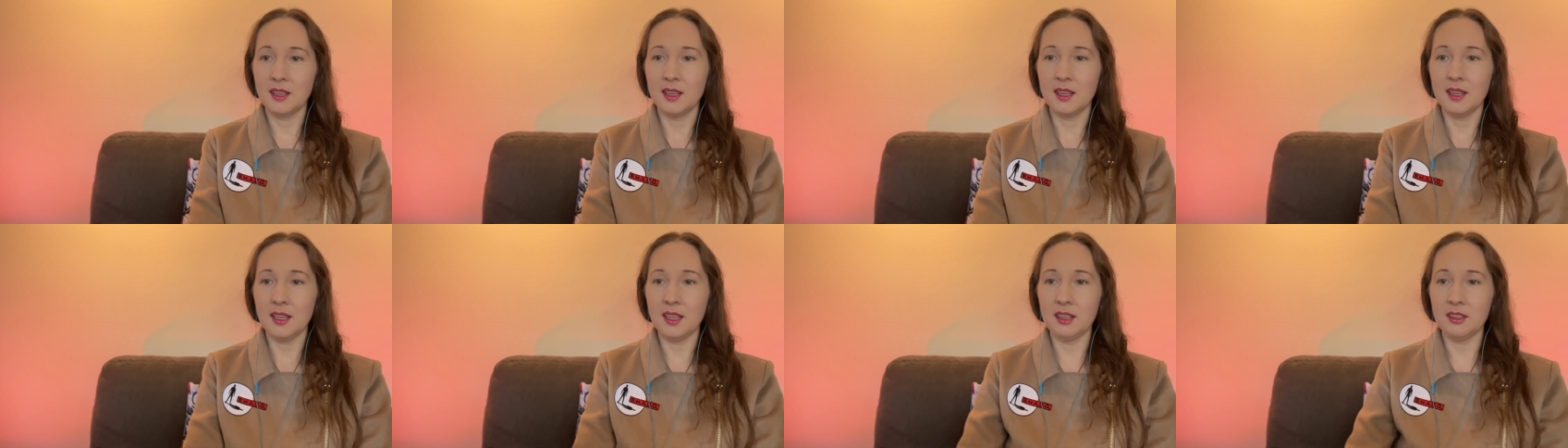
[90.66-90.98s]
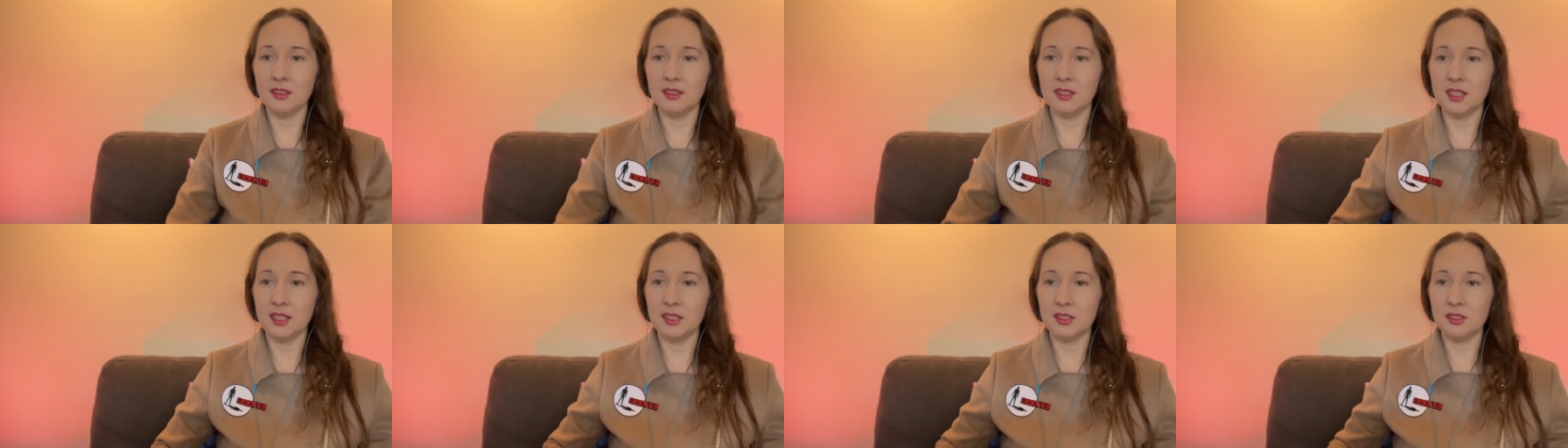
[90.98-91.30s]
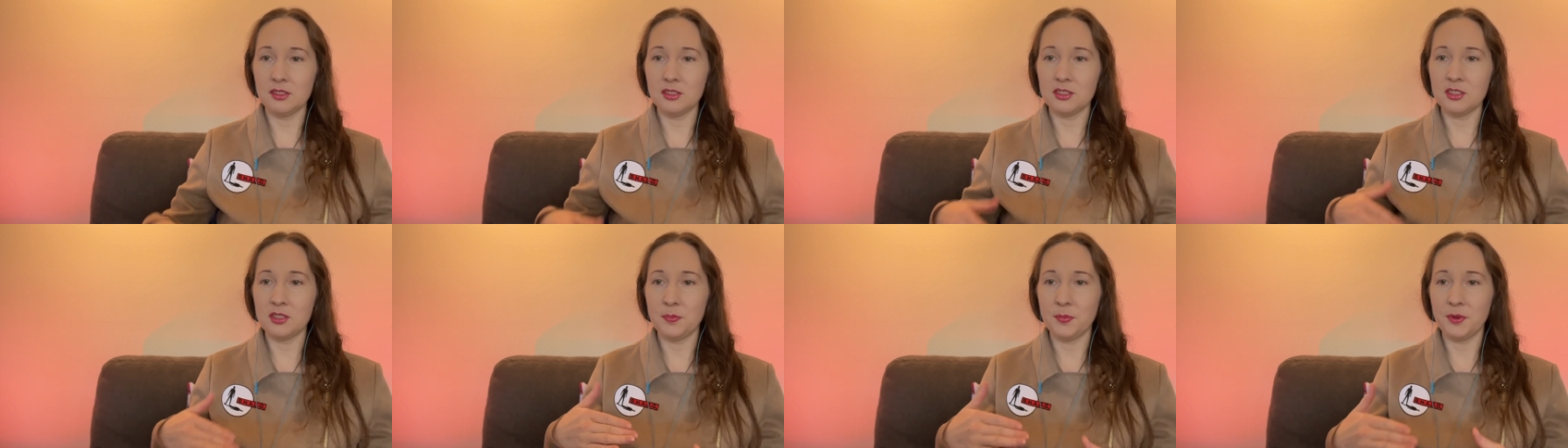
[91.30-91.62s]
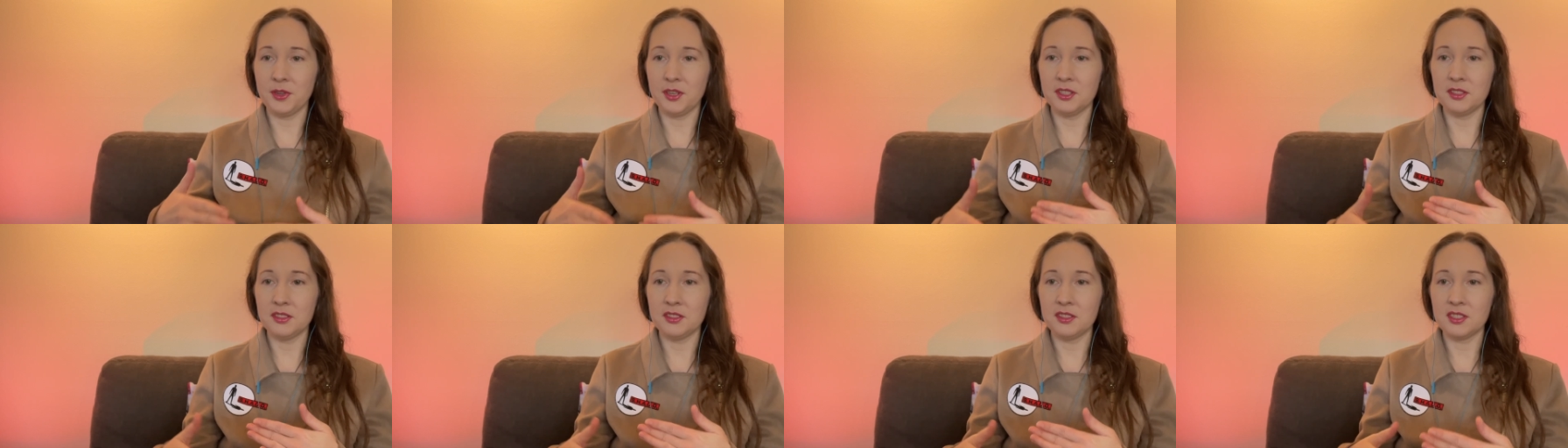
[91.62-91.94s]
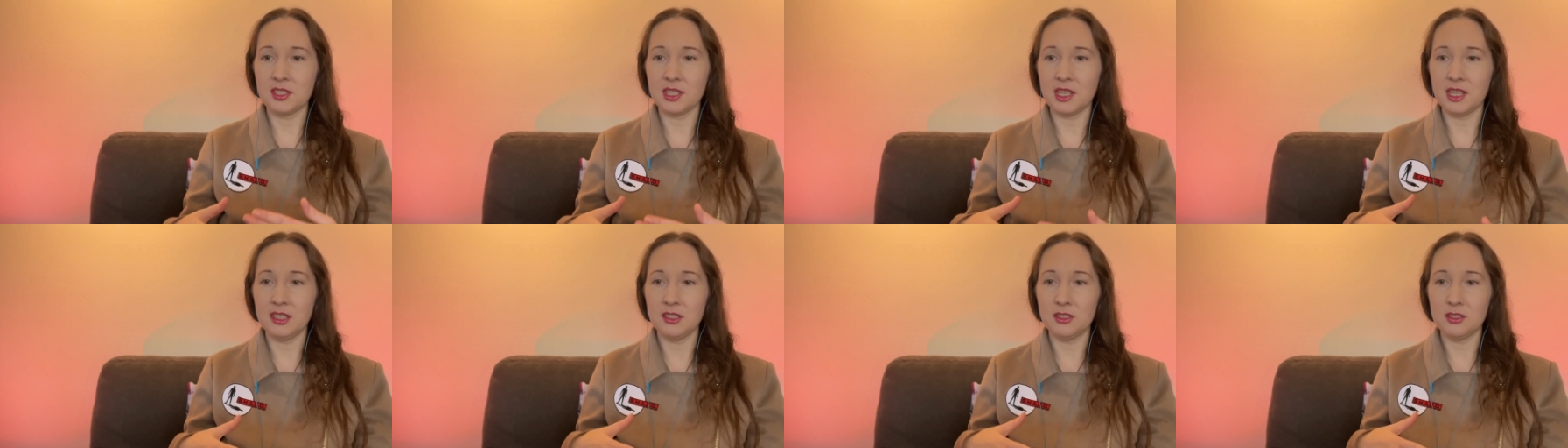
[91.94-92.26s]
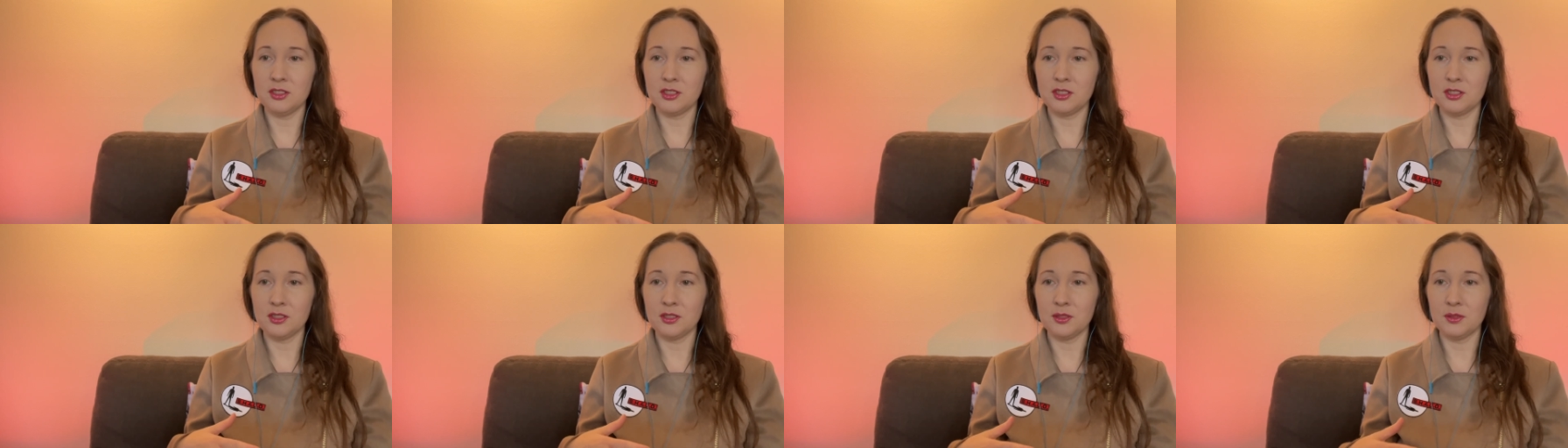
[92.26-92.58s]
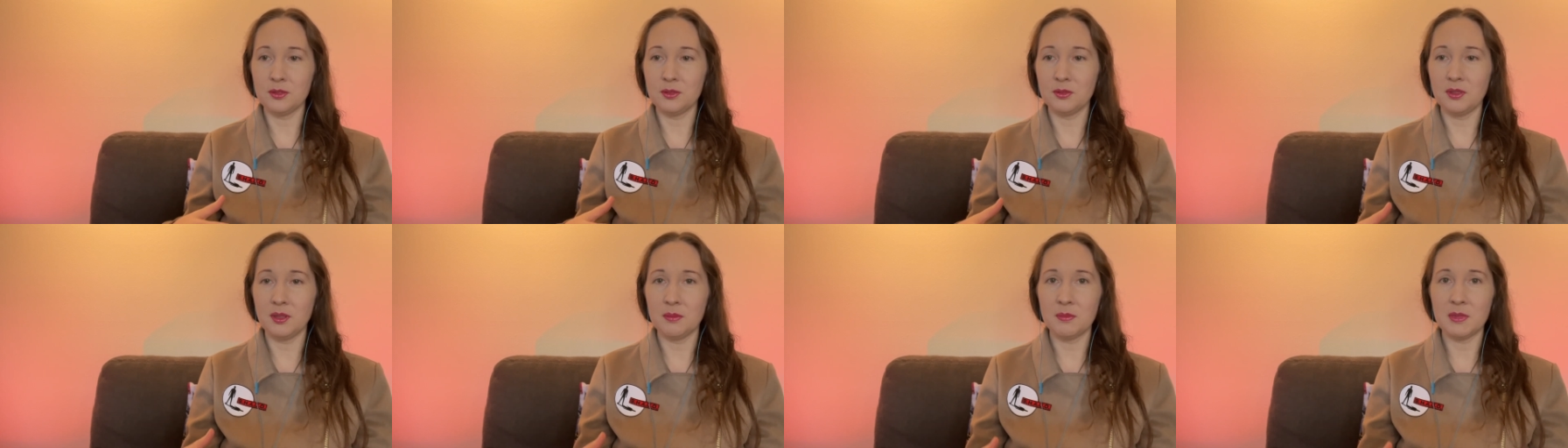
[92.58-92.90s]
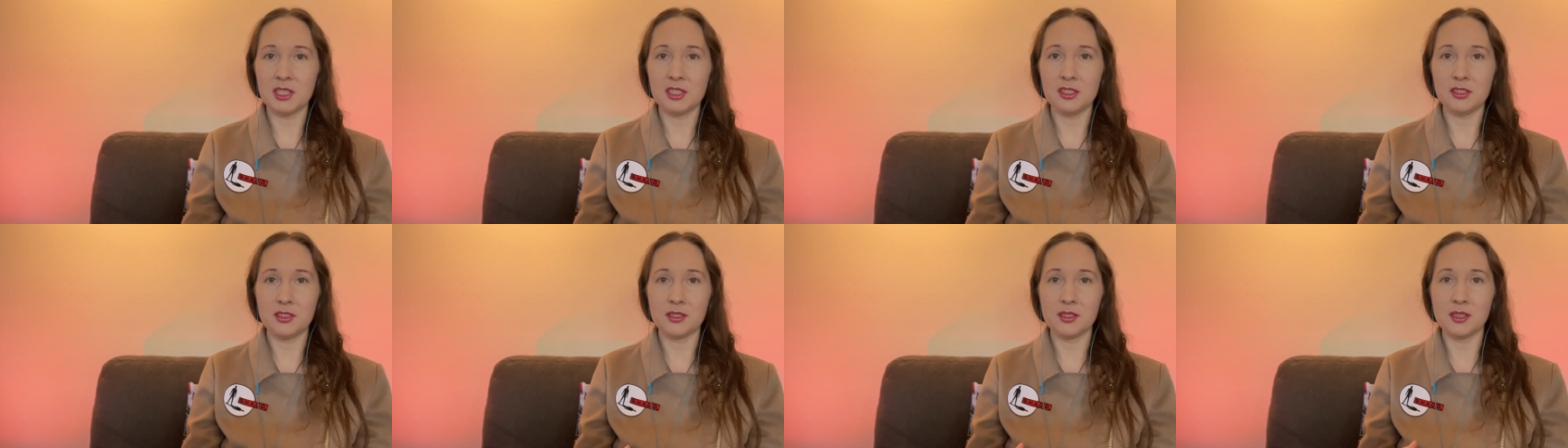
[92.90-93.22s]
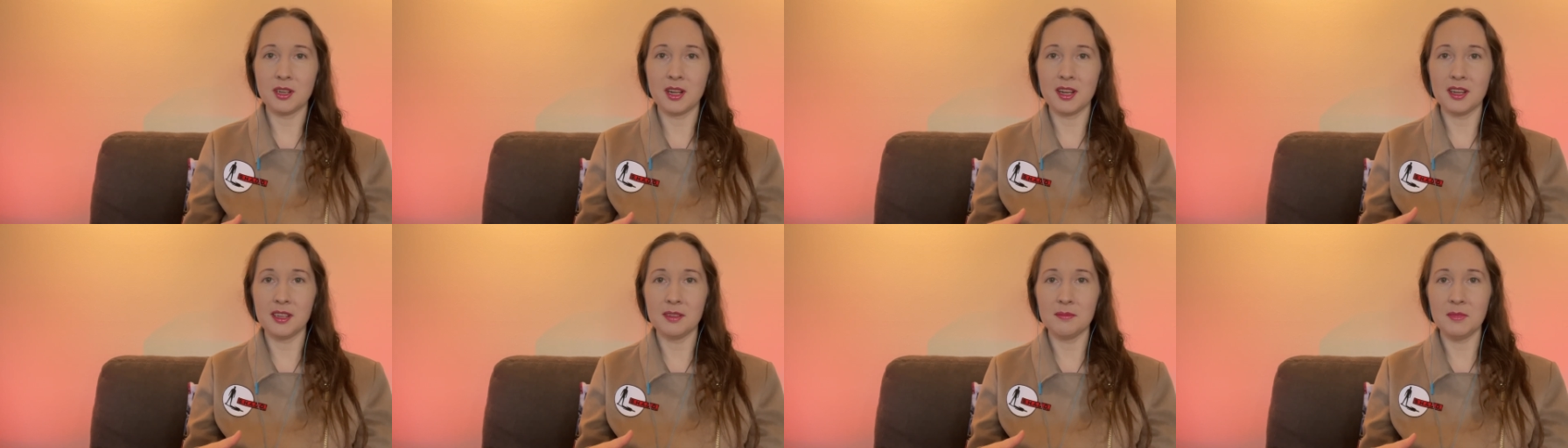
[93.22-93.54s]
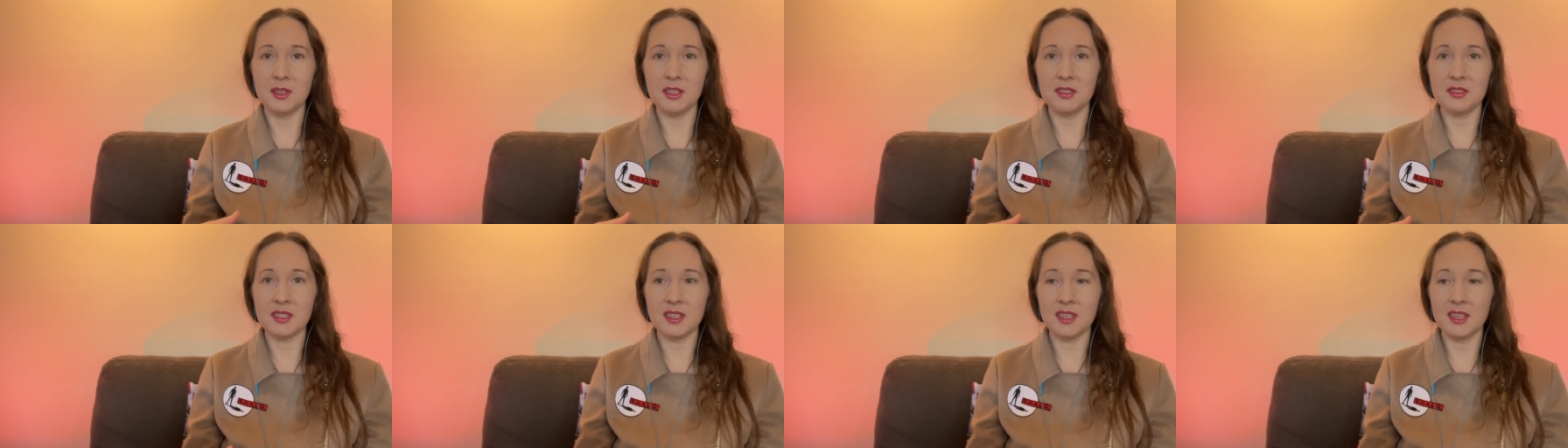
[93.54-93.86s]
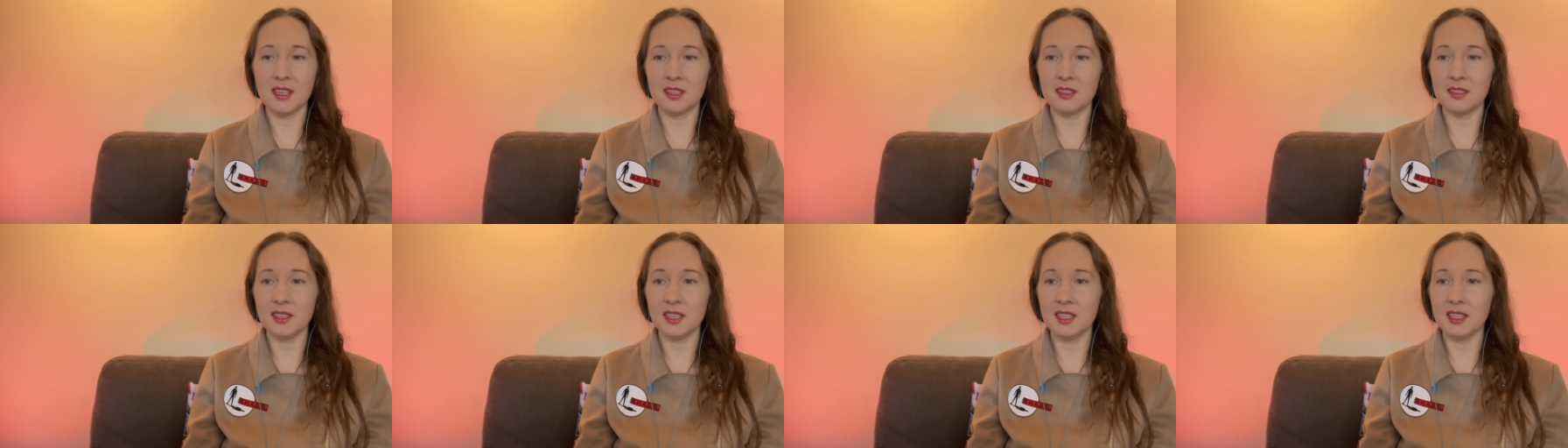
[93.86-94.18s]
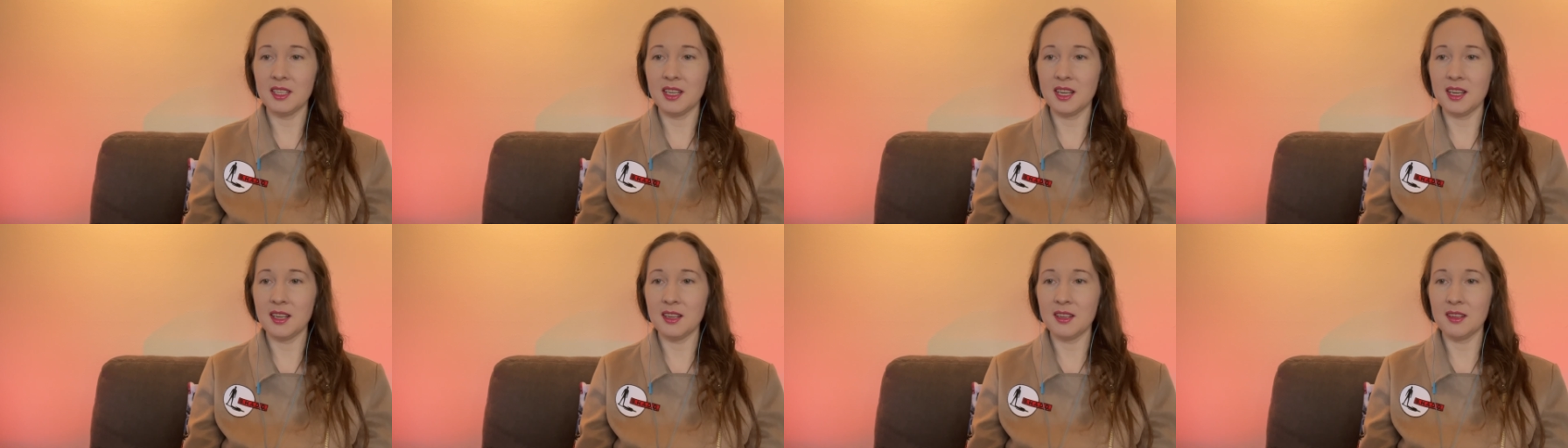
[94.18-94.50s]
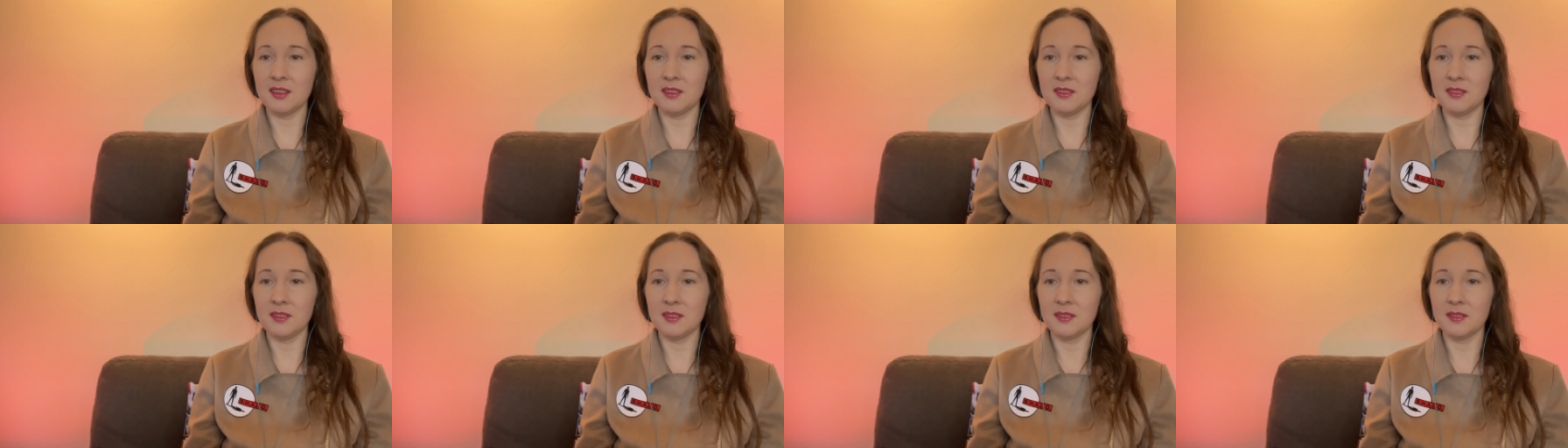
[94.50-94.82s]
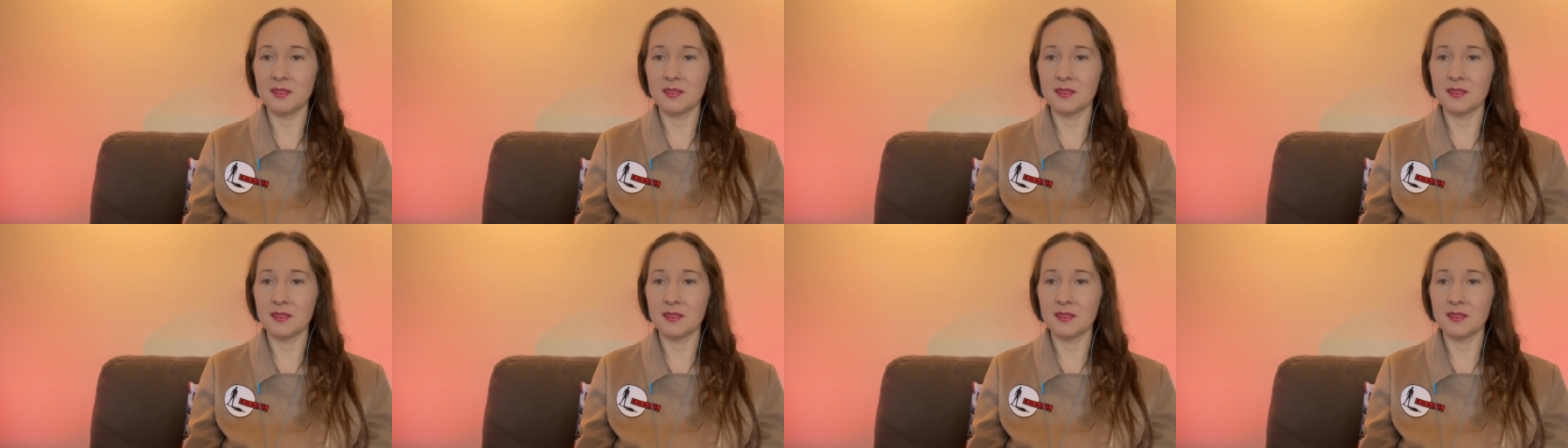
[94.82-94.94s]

Hear it interspersed into the Mysteron music right now.